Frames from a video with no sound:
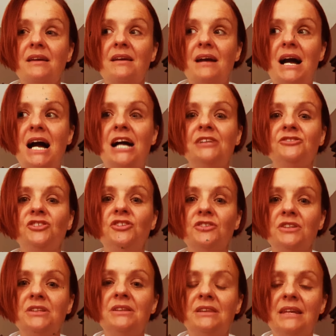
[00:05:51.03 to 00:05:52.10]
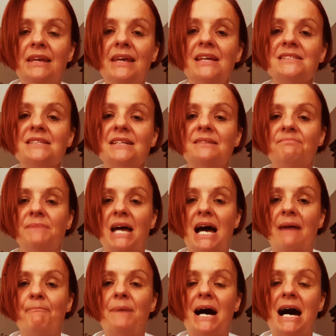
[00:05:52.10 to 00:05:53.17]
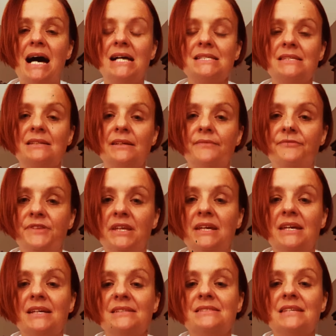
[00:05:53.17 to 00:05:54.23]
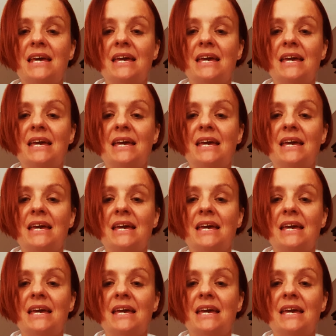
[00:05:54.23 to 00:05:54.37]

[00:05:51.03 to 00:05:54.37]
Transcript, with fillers: on good things and on positive things.